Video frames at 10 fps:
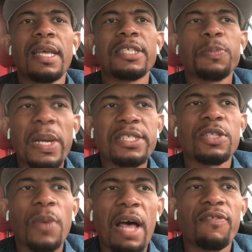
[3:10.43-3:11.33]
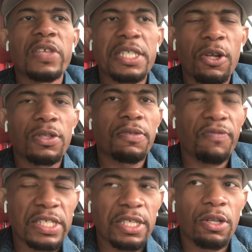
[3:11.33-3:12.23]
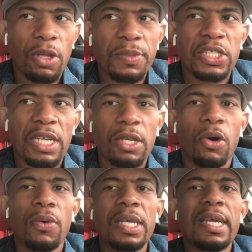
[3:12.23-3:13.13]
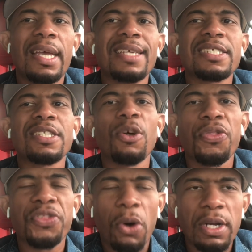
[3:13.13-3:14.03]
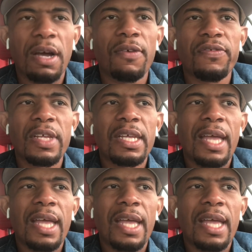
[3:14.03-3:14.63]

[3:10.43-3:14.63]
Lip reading: especially while Vasyl Lomachenko is still thought of